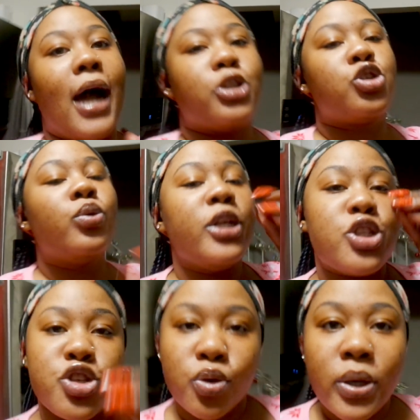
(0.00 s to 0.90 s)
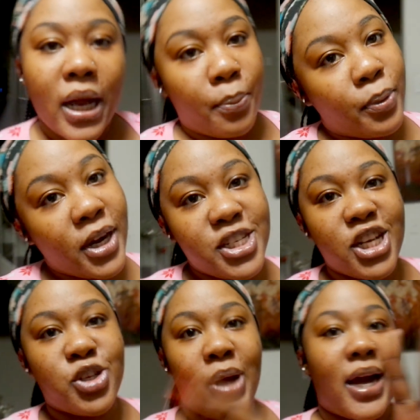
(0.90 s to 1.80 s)
I truly
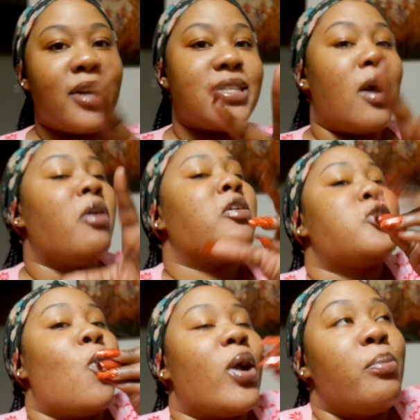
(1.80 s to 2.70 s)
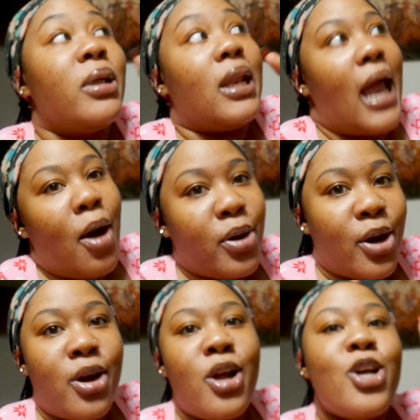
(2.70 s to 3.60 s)
appreciate you. I gotta talk a bit
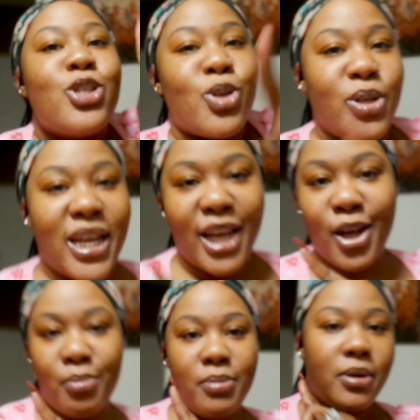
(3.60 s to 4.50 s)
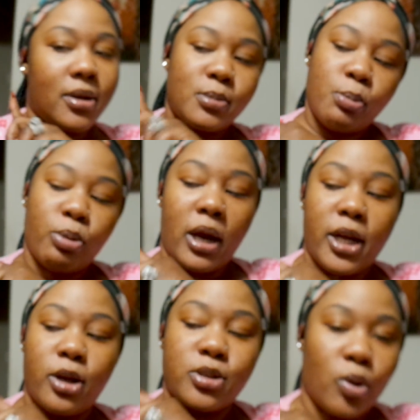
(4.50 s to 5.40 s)
louder so you can hear me because people
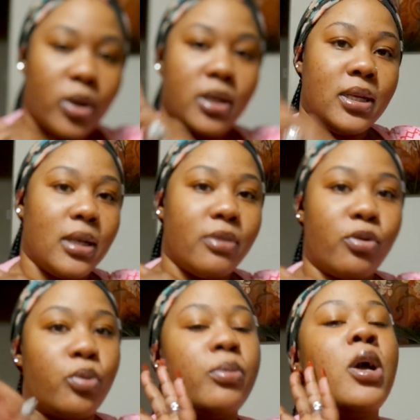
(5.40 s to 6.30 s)
are here talking in the living room.